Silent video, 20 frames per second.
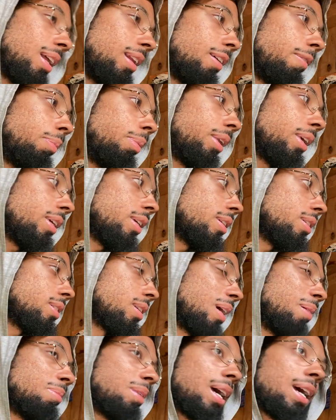lift blades,
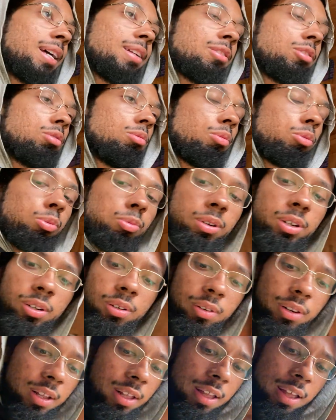I'm not too
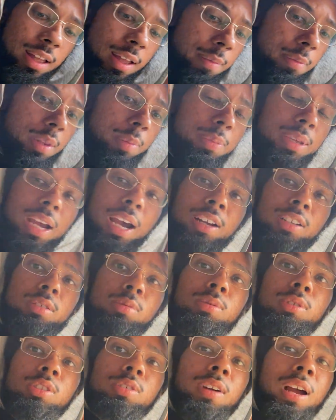thrilled, to be honest
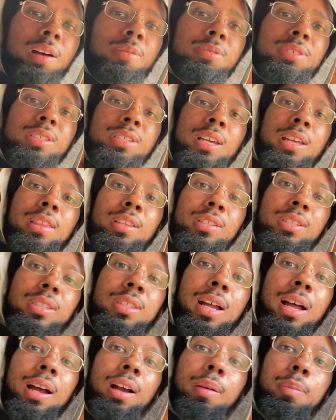with you. I would say the
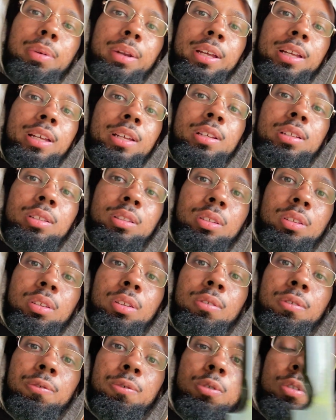stock blades
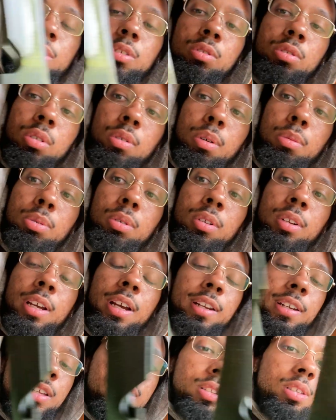for the Toro
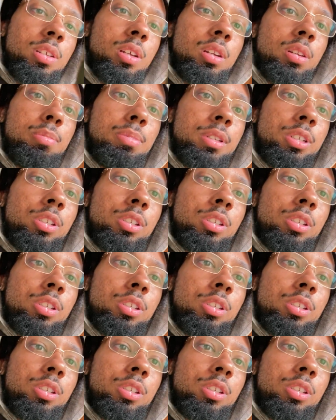Proline, these need to be